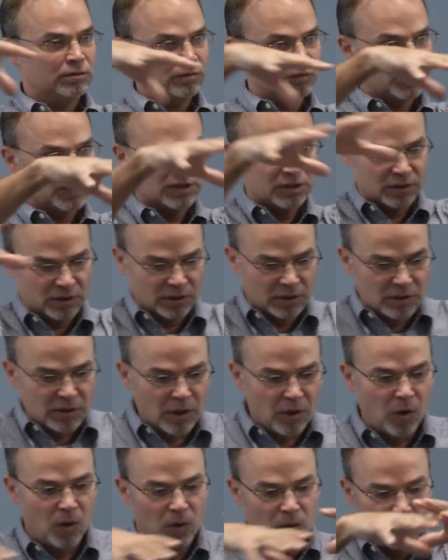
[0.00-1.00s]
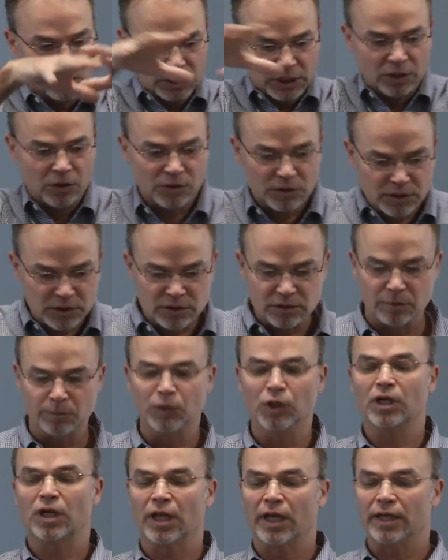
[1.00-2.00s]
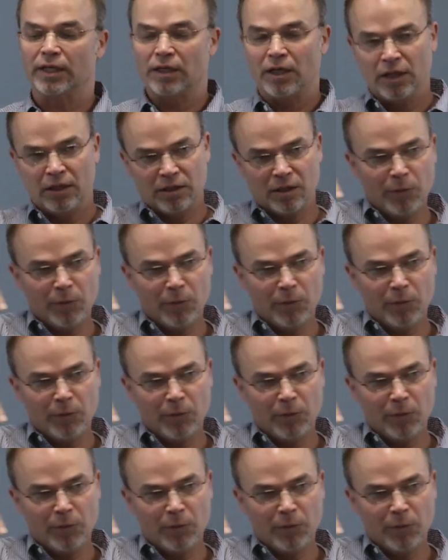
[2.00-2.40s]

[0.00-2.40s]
What does the, the whole ecosystem look like?